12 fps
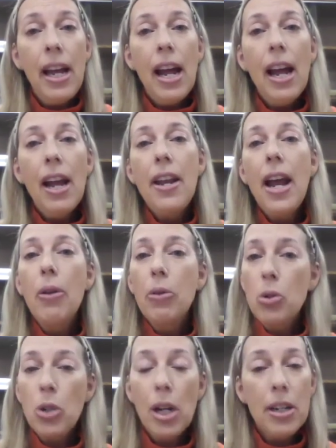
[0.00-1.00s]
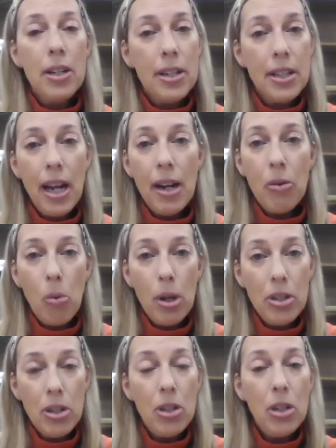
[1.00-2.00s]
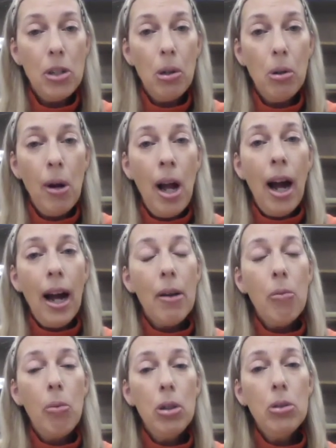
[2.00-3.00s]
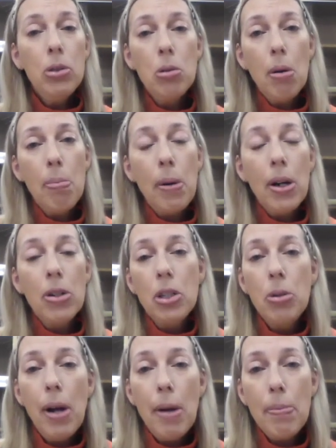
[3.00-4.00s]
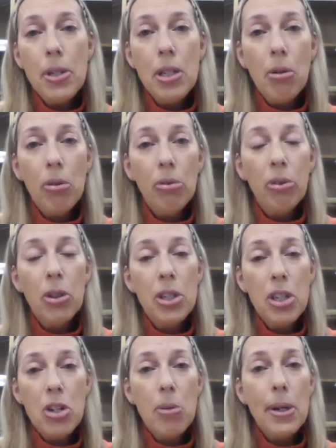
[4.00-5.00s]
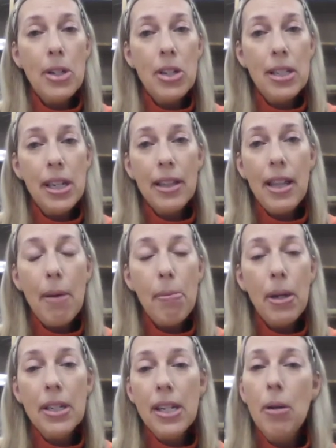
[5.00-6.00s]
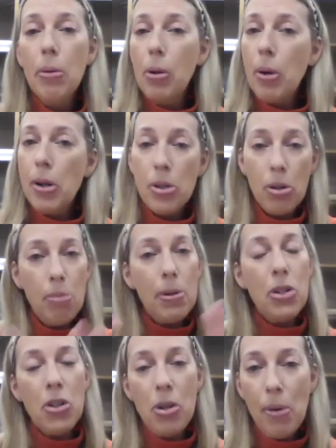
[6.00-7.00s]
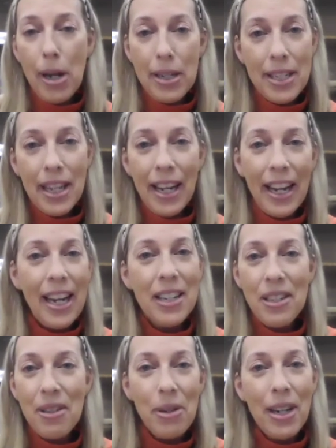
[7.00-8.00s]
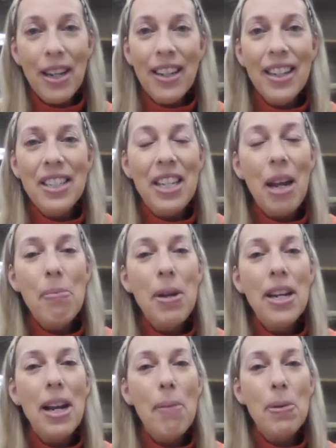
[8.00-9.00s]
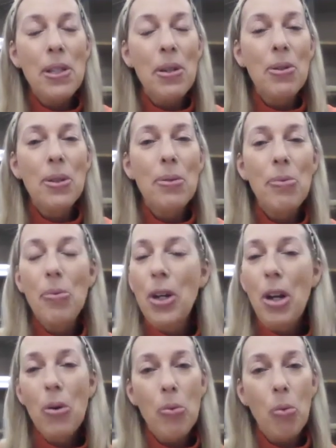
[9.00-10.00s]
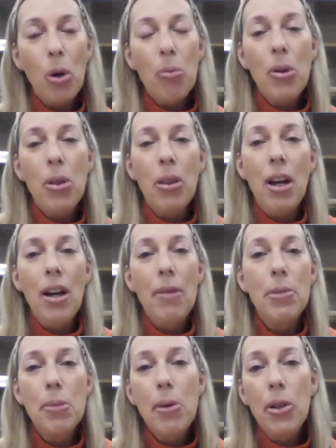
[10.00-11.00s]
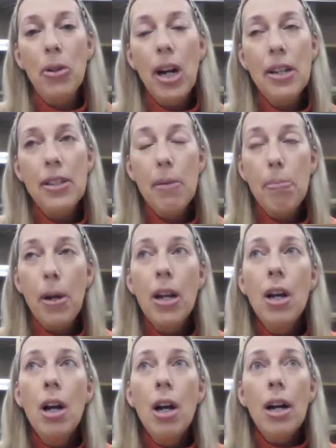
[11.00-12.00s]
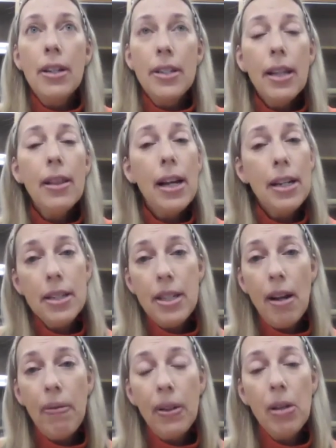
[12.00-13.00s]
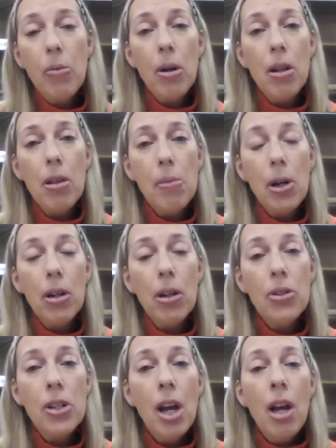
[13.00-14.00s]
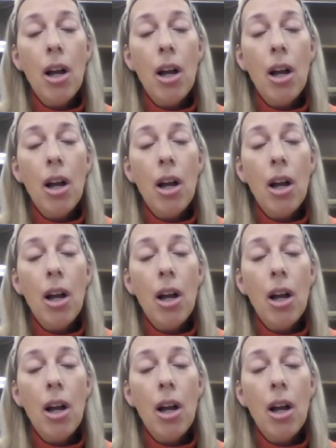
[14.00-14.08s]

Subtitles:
And now they're trying to decide what to do. I will do a part 2 episode for situations like that, because that requires a whole bunch of nuance that I can't do in a 10-minute episode, and work with some other content. But a deadline is definitely one of the markers.